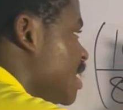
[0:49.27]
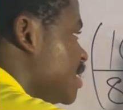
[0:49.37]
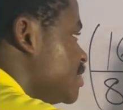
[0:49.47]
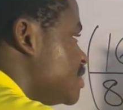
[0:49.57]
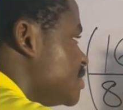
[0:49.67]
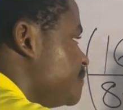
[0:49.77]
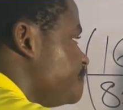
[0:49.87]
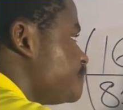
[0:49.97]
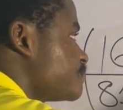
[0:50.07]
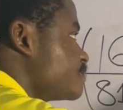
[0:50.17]
like this.
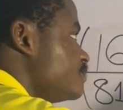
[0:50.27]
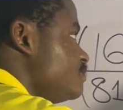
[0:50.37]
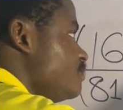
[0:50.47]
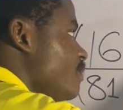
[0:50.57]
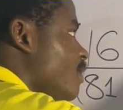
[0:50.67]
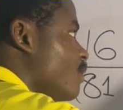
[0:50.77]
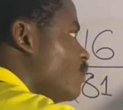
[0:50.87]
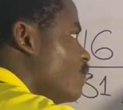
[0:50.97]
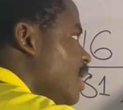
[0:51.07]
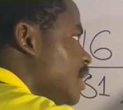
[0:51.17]

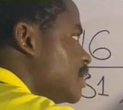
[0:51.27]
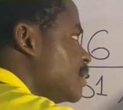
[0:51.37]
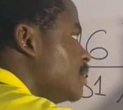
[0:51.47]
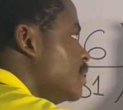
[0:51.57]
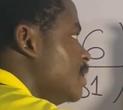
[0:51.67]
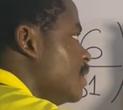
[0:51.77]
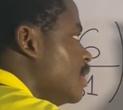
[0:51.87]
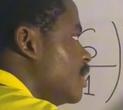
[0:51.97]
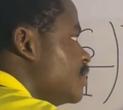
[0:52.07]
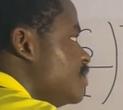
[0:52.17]
1
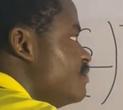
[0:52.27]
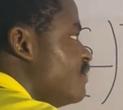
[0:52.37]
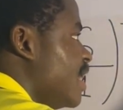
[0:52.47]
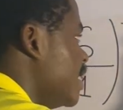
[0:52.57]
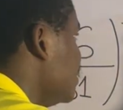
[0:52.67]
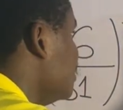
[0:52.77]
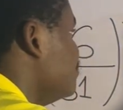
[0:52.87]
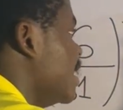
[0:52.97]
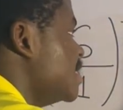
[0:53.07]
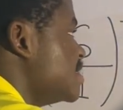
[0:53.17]
divided
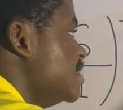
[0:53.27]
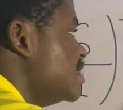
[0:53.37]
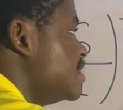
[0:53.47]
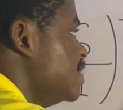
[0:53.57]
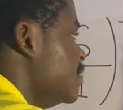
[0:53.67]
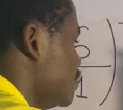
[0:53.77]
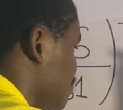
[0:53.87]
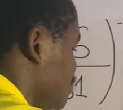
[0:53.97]
by 16